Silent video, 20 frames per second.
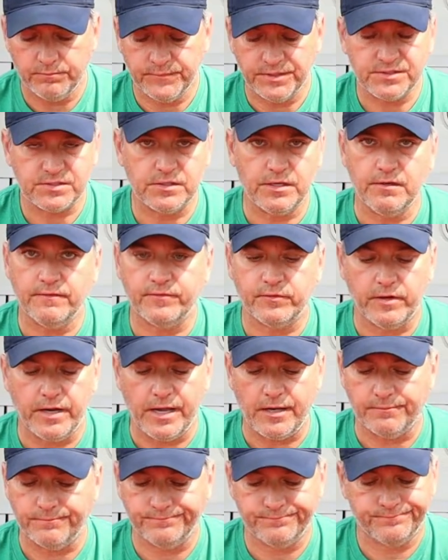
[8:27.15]
Let's say if you're
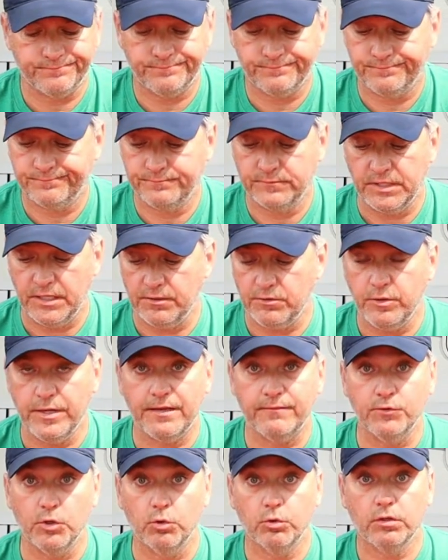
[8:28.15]
out and you
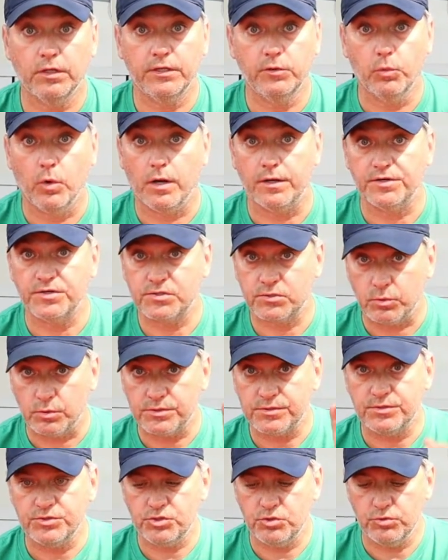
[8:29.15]
have no clean water
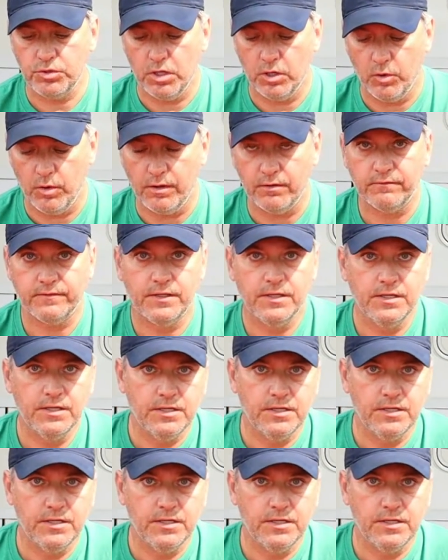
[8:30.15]
source that you know of,